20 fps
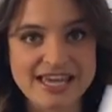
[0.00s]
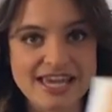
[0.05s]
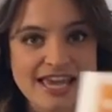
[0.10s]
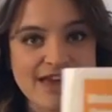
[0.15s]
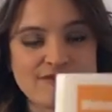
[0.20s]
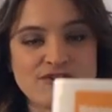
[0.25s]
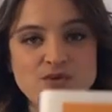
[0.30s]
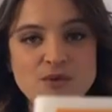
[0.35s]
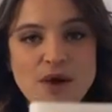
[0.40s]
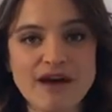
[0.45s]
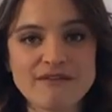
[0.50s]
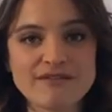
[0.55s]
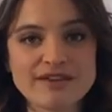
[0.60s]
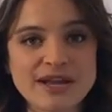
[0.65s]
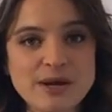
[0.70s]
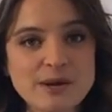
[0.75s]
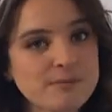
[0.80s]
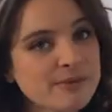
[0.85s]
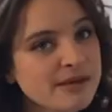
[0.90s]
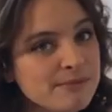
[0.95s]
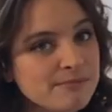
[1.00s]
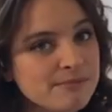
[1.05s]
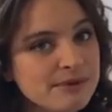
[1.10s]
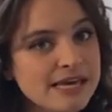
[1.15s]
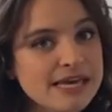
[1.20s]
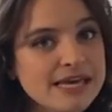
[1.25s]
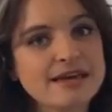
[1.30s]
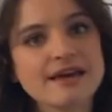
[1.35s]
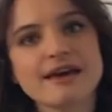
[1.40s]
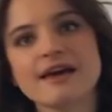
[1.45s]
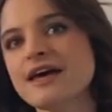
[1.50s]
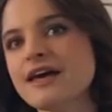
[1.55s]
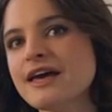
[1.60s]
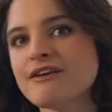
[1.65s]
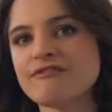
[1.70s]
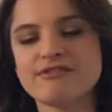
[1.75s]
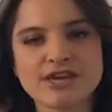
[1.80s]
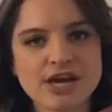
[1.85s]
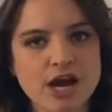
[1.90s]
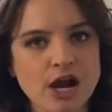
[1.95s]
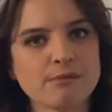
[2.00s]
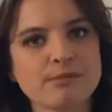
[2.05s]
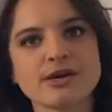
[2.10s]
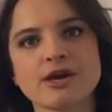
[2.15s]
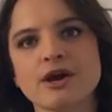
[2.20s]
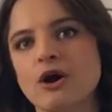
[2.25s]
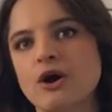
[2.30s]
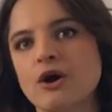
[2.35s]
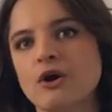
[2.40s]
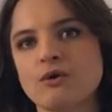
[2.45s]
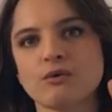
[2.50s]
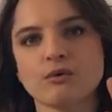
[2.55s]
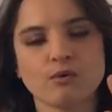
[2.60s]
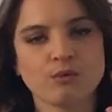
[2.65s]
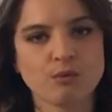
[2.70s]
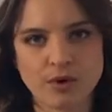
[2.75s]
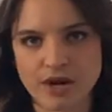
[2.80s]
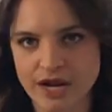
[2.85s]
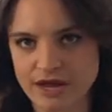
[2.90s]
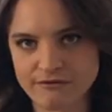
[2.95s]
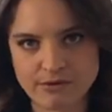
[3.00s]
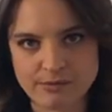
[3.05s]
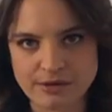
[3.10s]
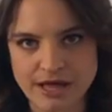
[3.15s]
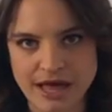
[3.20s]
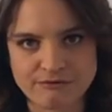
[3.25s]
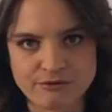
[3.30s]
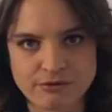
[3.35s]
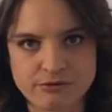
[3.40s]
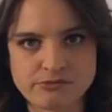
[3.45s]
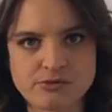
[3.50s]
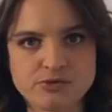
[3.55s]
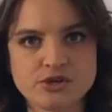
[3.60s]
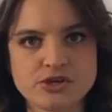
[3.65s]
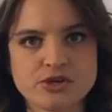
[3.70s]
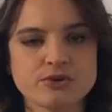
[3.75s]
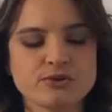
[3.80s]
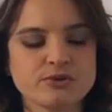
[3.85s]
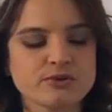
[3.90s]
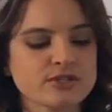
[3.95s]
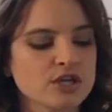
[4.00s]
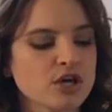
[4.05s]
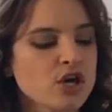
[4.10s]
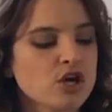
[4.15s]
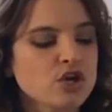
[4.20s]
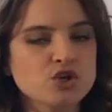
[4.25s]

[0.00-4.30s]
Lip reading: If you have an Airbnb, VRBO, whatever platform you use,